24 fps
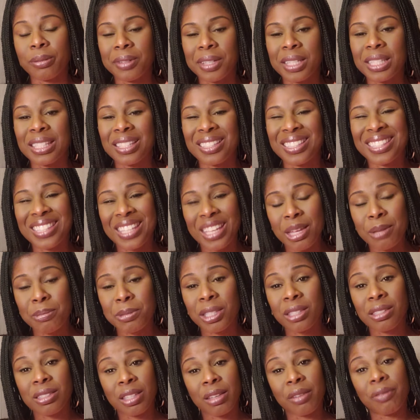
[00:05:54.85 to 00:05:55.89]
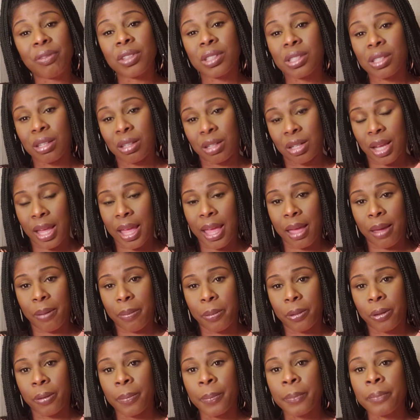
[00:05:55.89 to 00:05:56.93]
because it seems as if it's going to
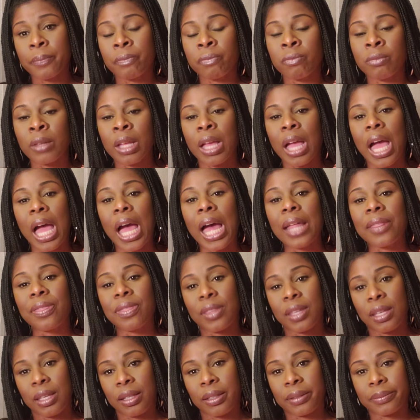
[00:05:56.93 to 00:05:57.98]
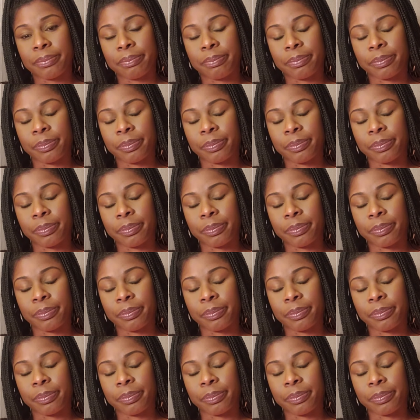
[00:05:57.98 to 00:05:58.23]
happen, I think